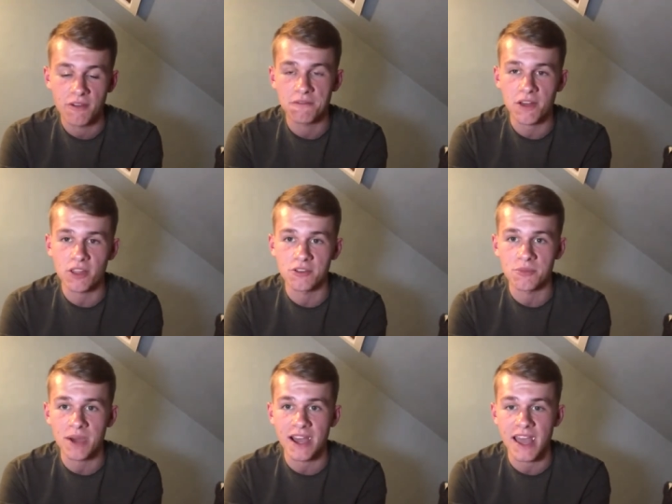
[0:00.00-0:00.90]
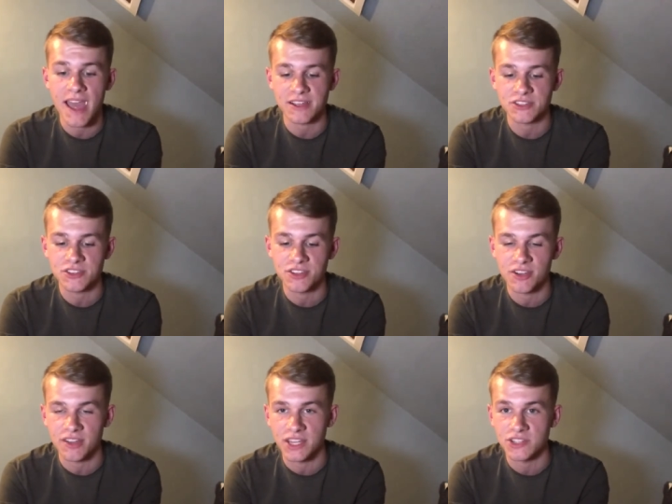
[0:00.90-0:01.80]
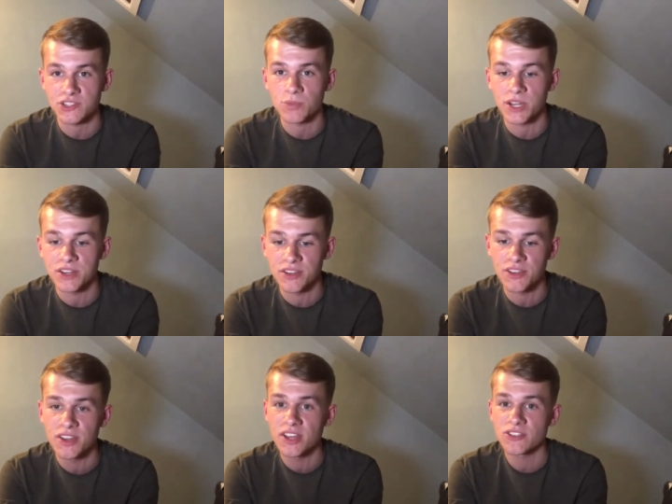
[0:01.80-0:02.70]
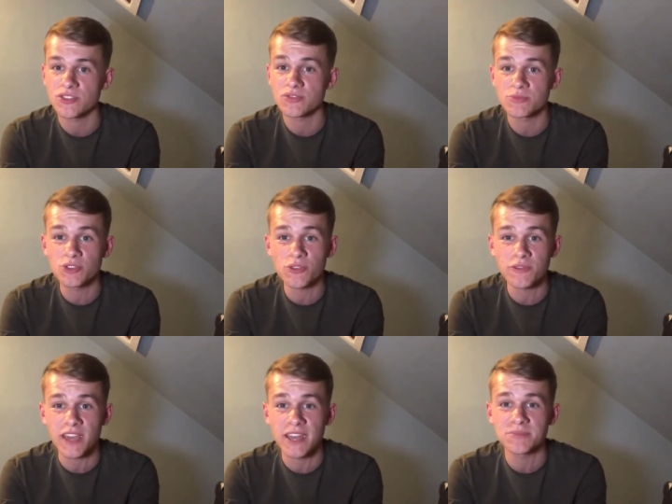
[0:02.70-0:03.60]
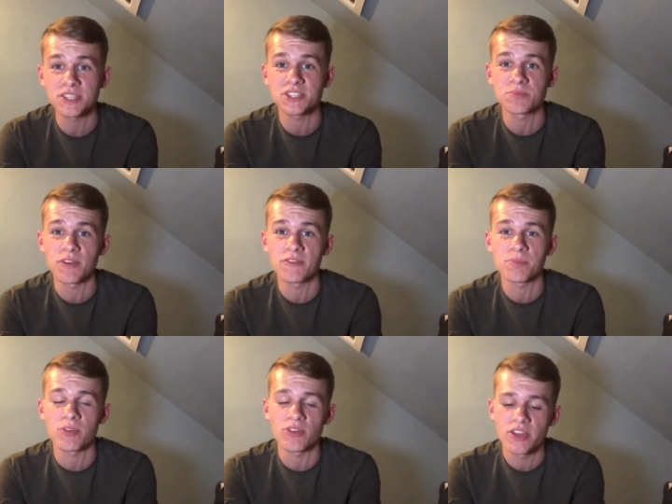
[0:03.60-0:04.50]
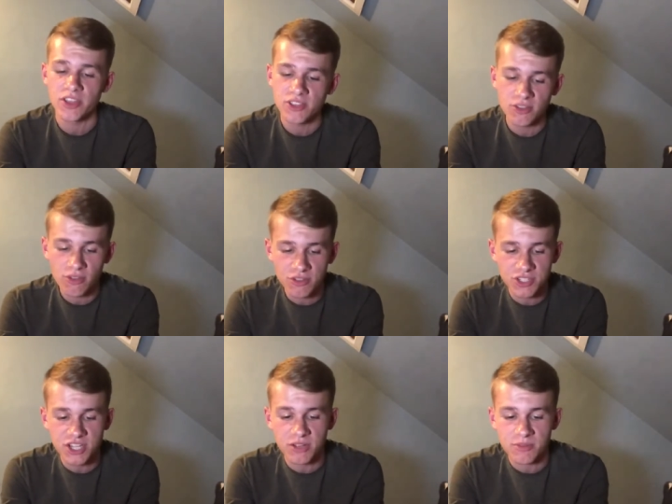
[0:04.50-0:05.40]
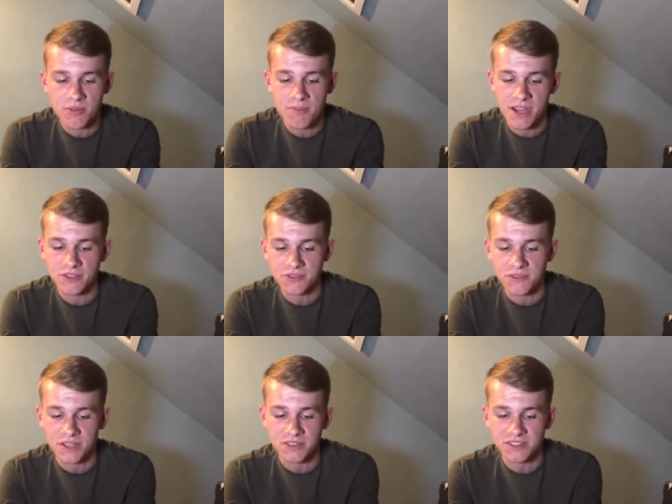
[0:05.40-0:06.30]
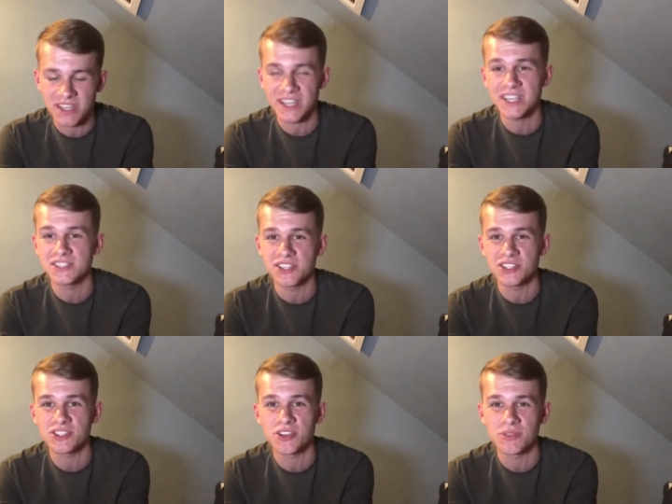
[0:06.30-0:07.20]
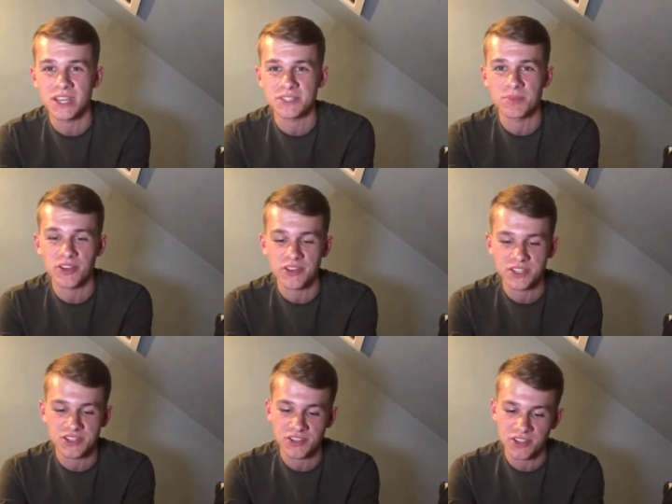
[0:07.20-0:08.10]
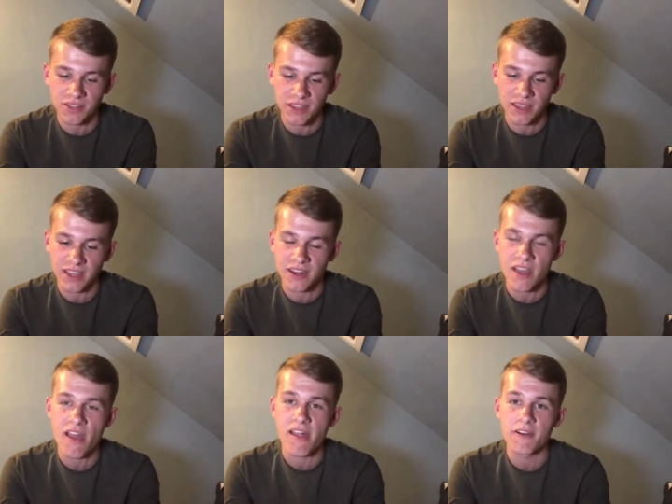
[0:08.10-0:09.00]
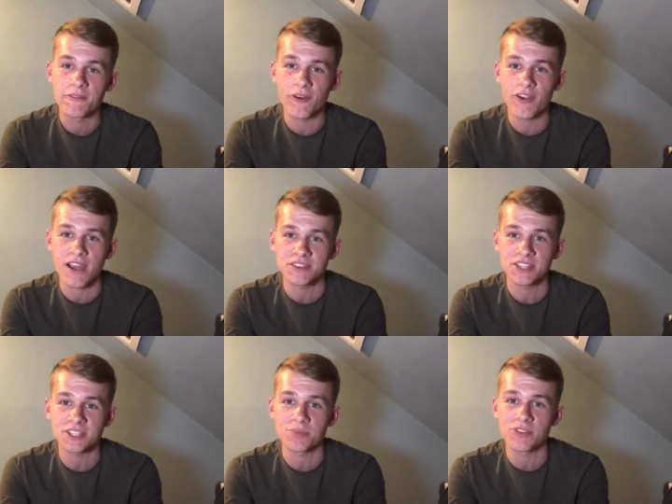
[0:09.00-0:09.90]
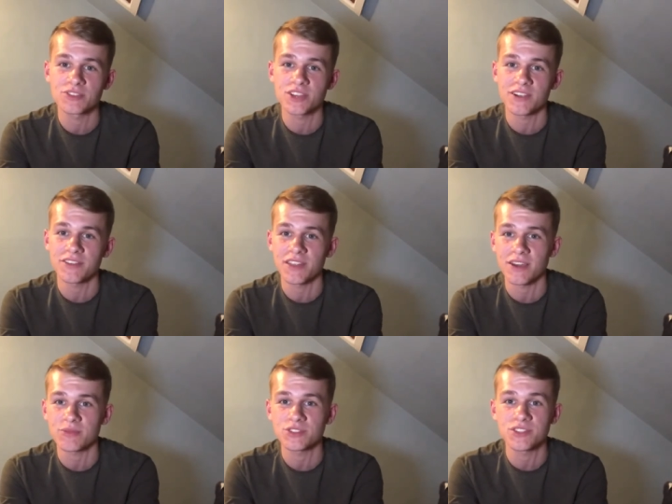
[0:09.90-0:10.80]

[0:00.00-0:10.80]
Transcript: followed by Exeter and then Swindon. So some tough games this month, but you look at Cheltenham and Macclesfield as the easier two, let's be honest, and you're thinking 4 out of 6 points there, I think that would